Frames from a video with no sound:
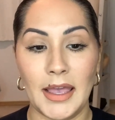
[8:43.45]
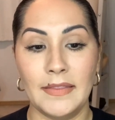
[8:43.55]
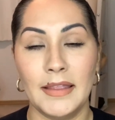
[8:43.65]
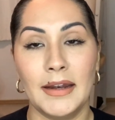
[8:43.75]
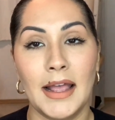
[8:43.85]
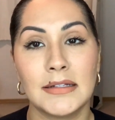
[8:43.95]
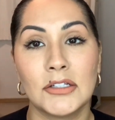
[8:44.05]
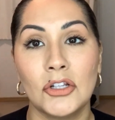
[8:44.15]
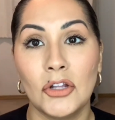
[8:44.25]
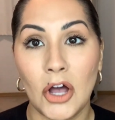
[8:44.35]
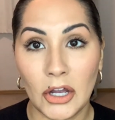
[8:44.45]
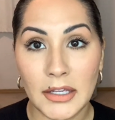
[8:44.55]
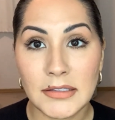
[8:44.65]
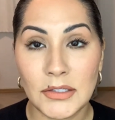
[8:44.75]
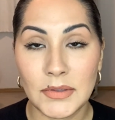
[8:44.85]
and then as long
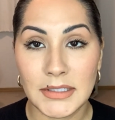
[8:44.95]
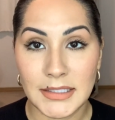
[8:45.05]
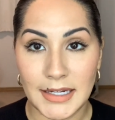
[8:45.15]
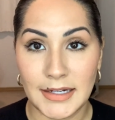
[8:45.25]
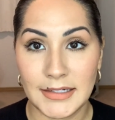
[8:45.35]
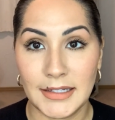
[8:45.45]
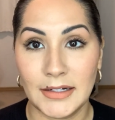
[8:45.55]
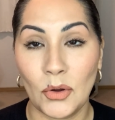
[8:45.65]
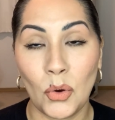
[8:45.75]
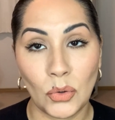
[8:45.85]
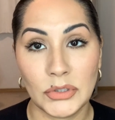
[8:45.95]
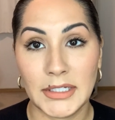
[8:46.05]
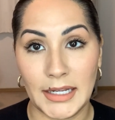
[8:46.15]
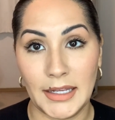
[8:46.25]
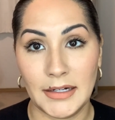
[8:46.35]
as you can stand it, hold it
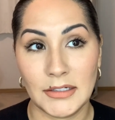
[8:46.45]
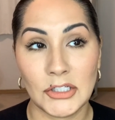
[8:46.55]
in.